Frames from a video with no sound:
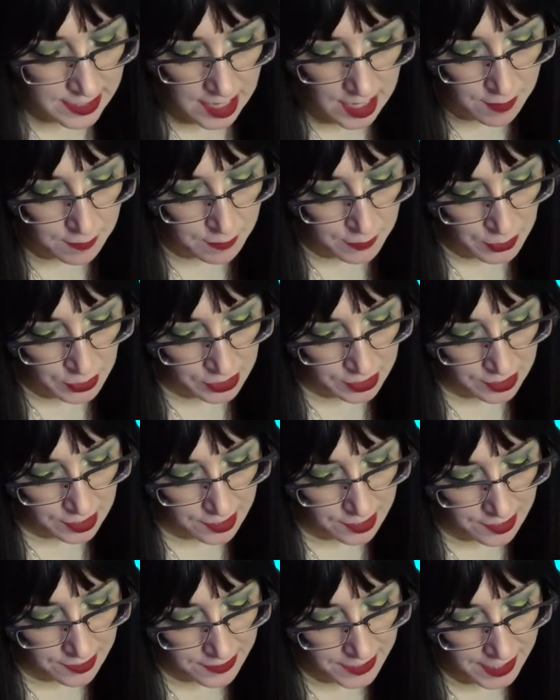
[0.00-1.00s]
a book
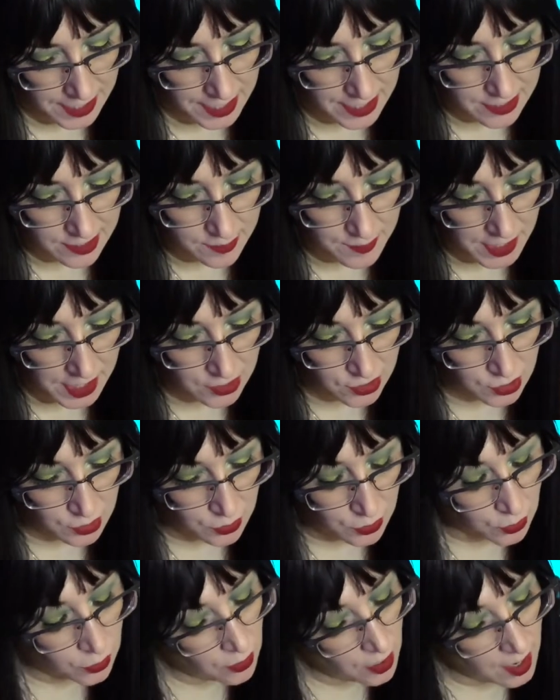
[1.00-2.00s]
that has made you
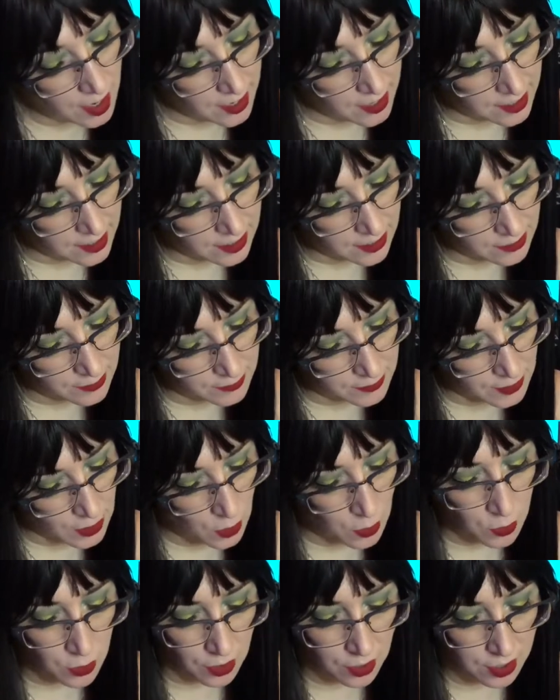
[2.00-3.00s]
cry?
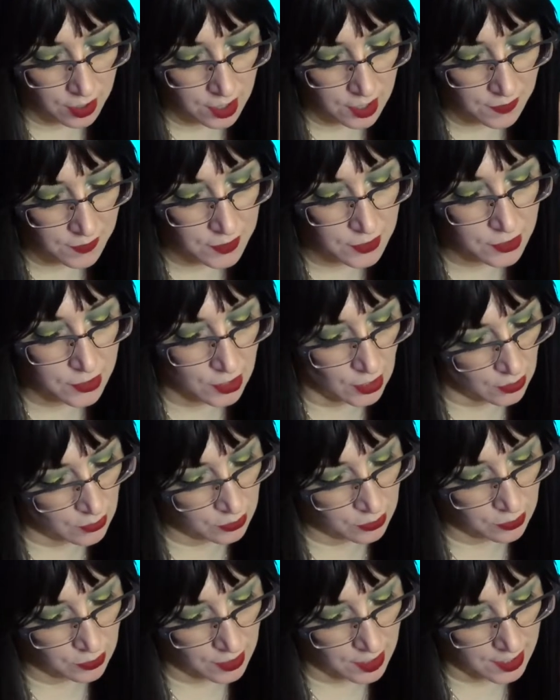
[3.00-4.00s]
Or if you don't
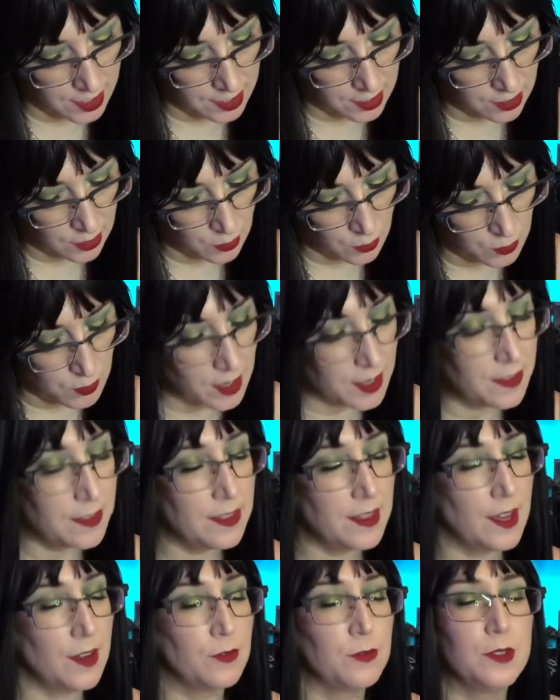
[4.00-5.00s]
cry, one
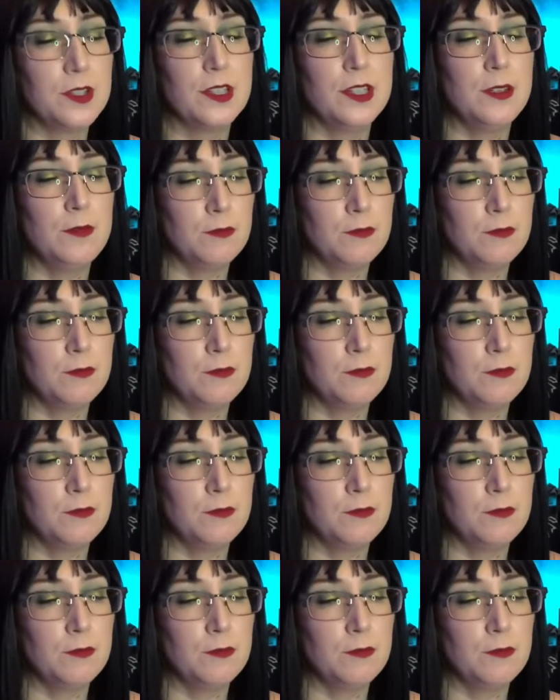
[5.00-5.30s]
that really